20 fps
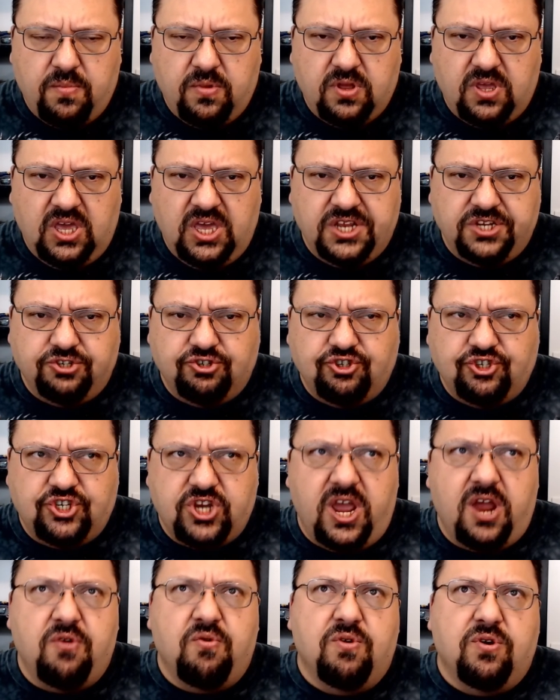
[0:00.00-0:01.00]
in
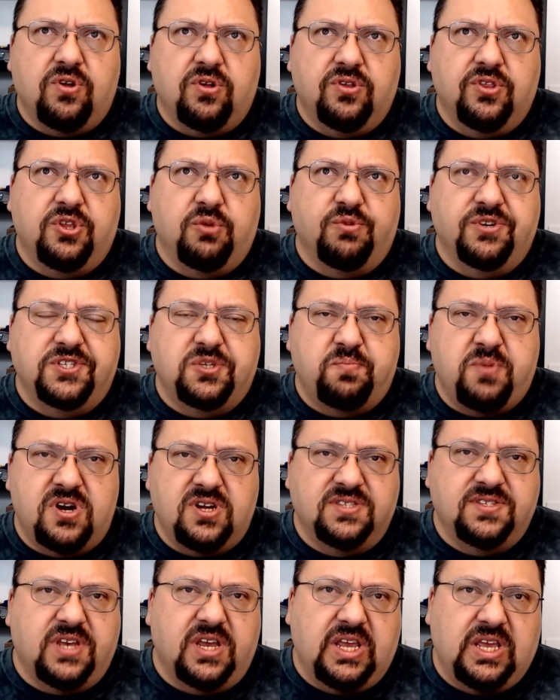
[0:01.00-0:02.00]
general, the
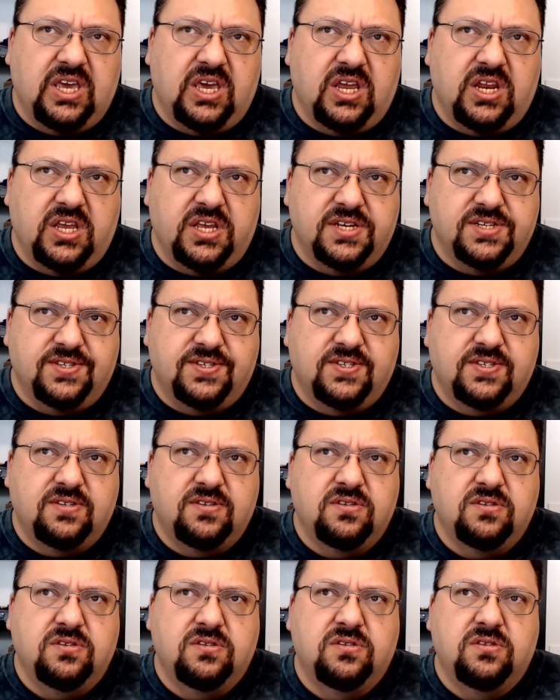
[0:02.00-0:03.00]
response I get is,
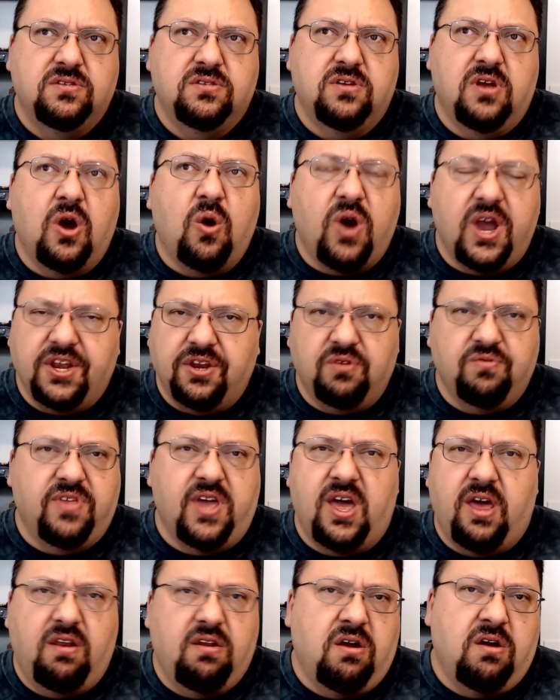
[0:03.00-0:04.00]
"Oh, I knew
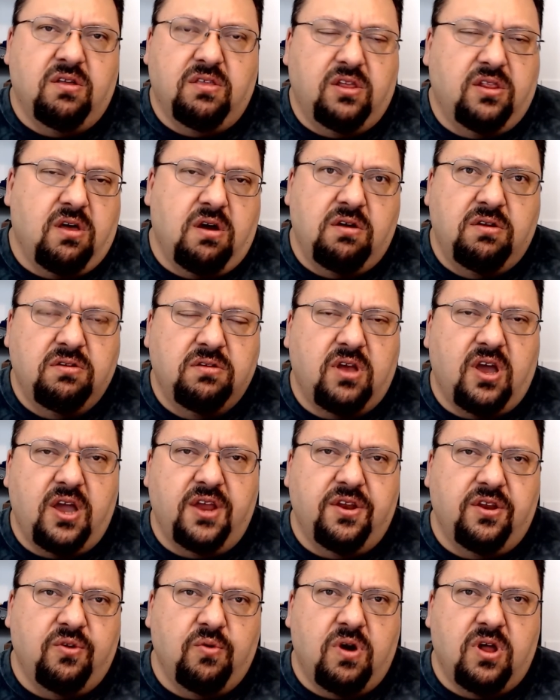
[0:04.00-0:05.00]
that all along. I
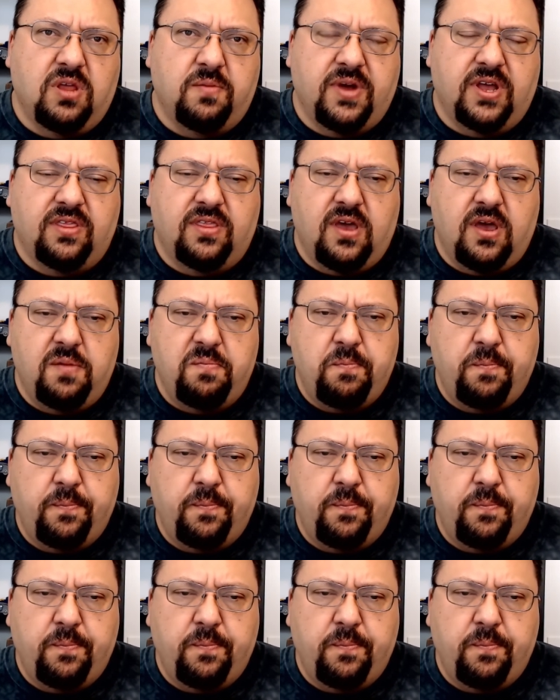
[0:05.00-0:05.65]
knew all about that."